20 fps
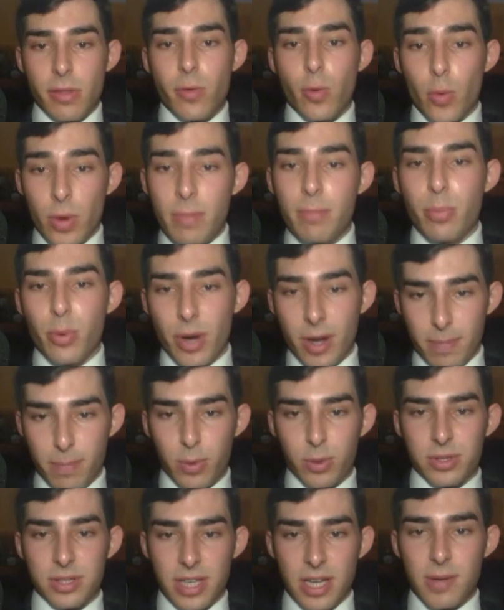through
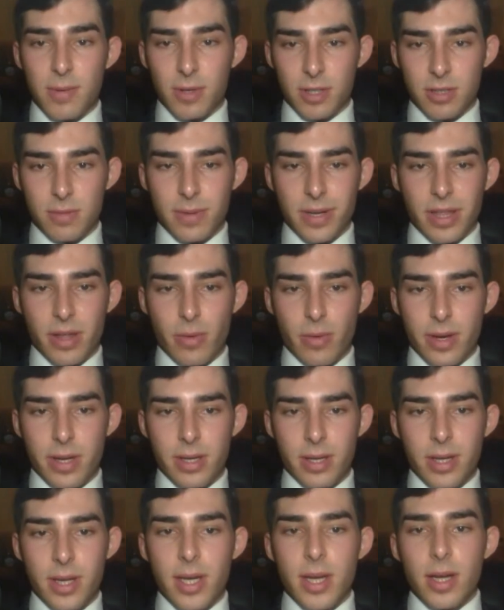input-output tables, by the way,
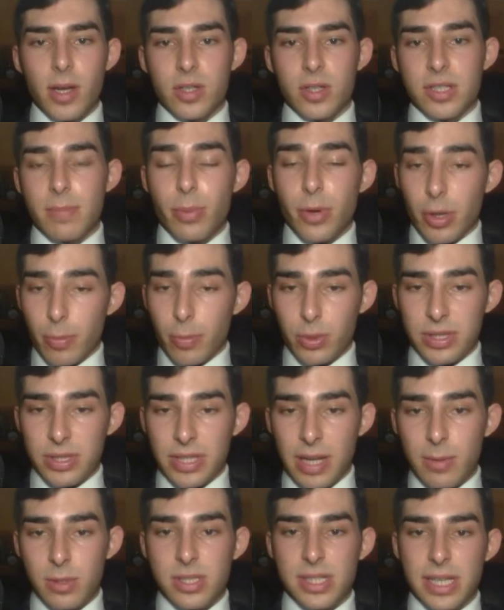because input-output
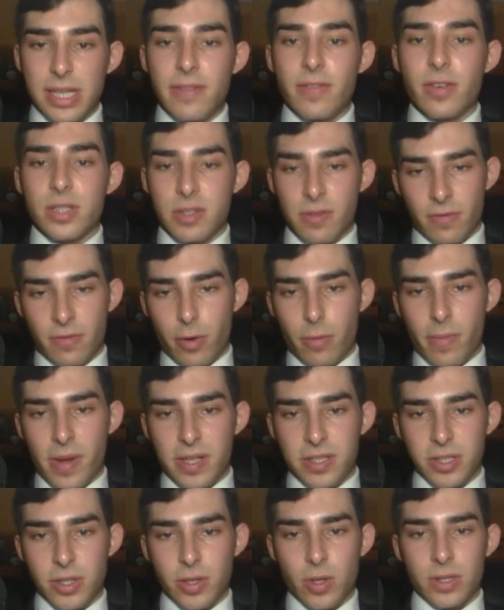tables give us
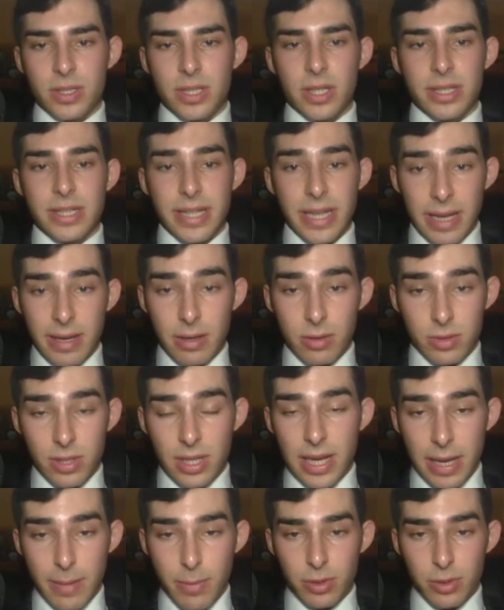information on the
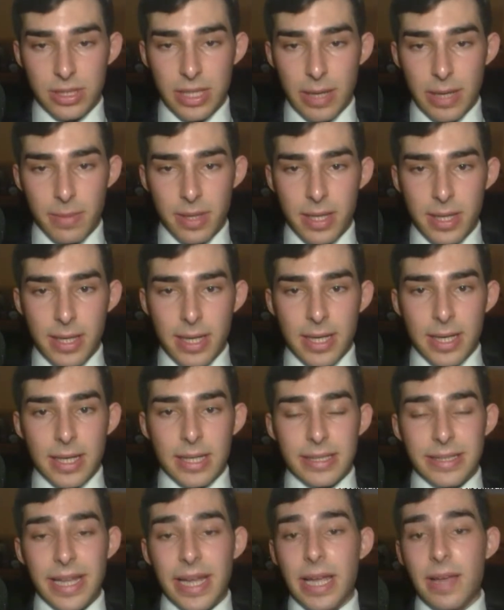labor time.
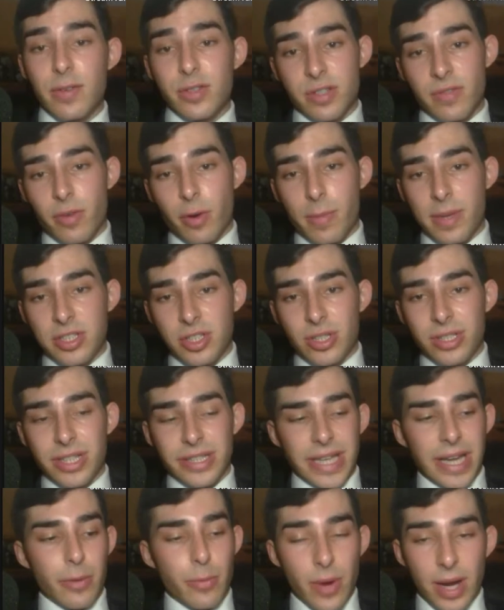They give us information on the
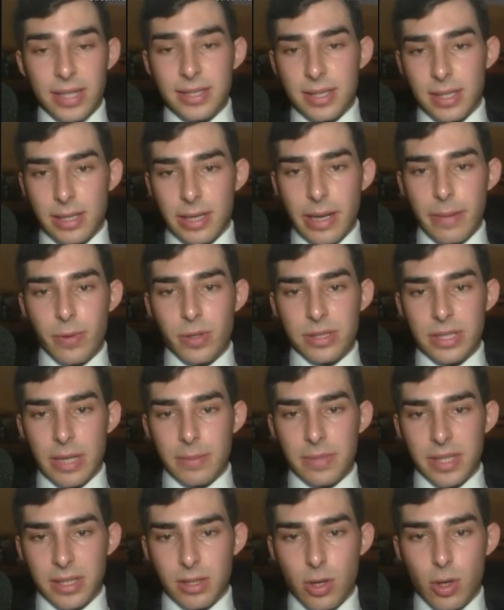direct labor time
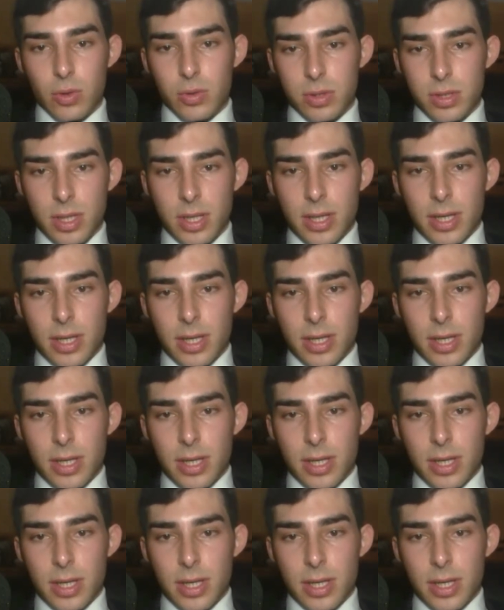that goes